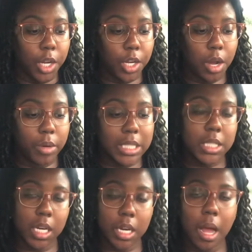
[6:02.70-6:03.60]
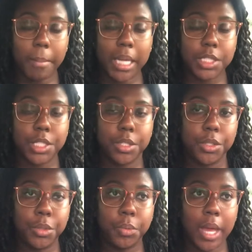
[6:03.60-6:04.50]
know, it's going to come back to
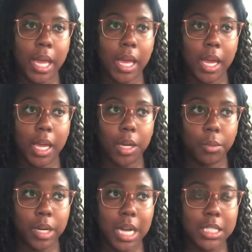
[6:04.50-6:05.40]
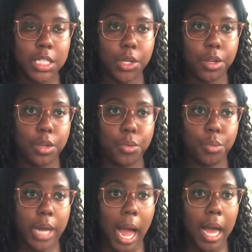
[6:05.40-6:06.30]
you. And when I tell you,
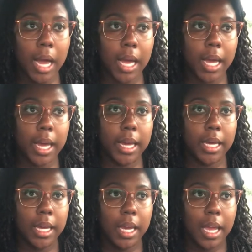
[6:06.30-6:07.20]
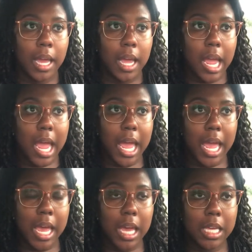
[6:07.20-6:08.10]
God
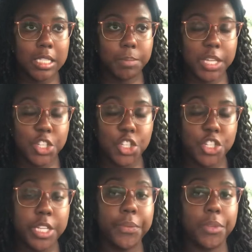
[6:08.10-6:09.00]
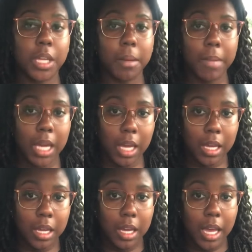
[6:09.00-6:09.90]
has been shifting me
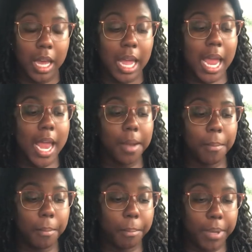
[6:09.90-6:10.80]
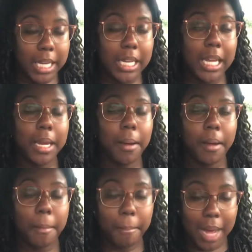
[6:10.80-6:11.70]
and beating
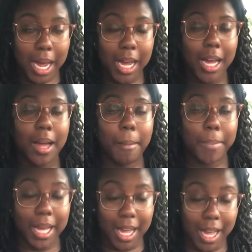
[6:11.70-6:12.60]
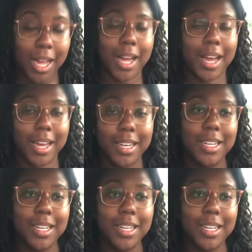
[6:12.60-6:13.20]
my behind